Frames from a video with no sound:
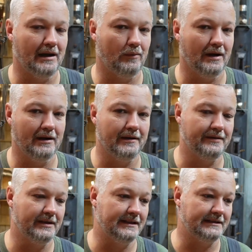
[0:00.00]
I wear
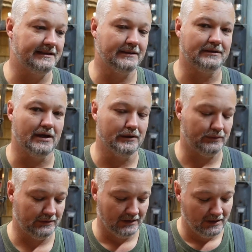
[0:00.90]
the steel
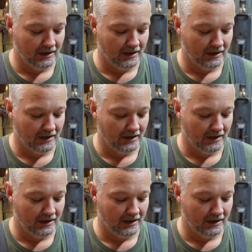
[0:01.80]
toes,